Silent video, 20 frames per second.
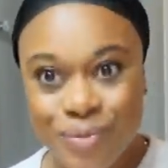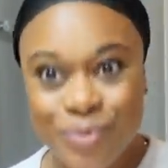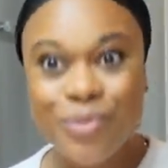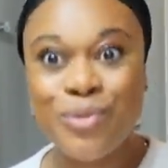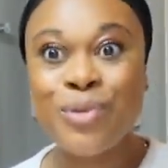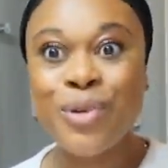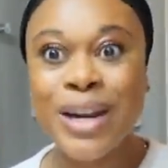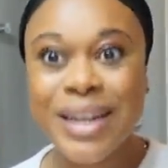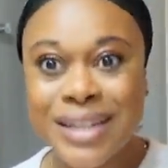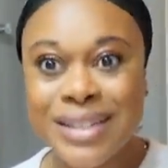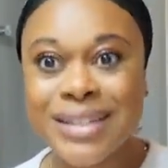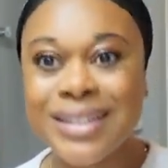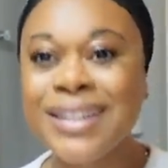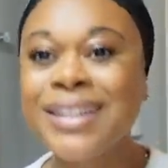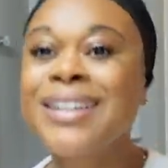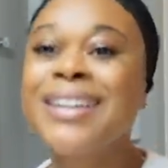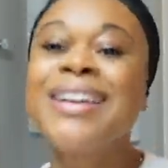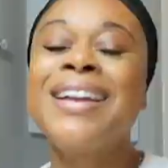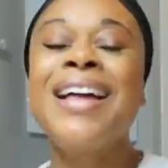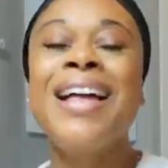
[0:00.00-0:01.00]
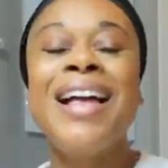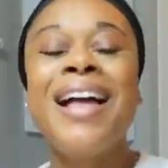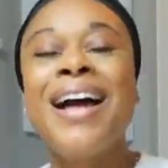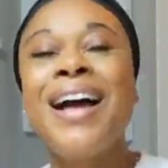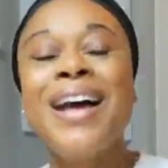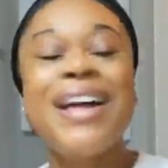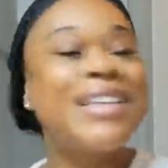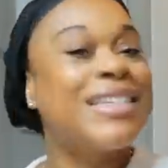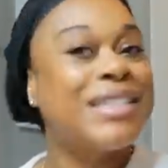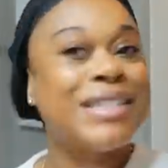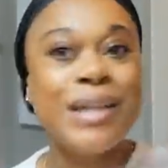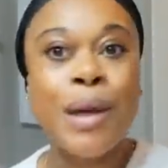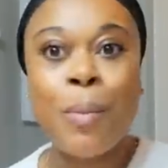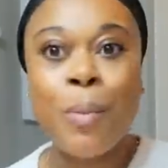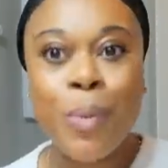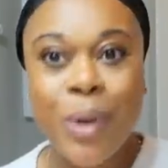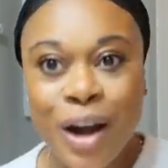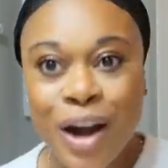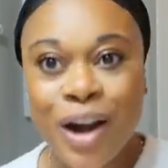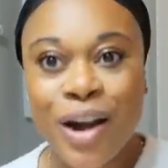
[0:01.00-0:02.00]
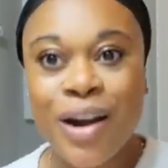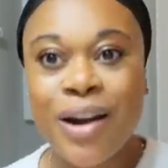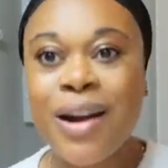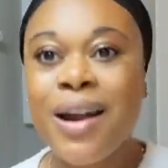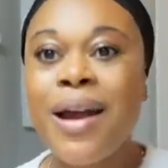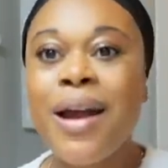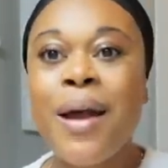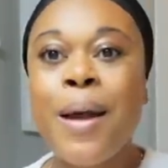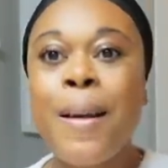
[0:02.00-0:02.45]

rent somewhere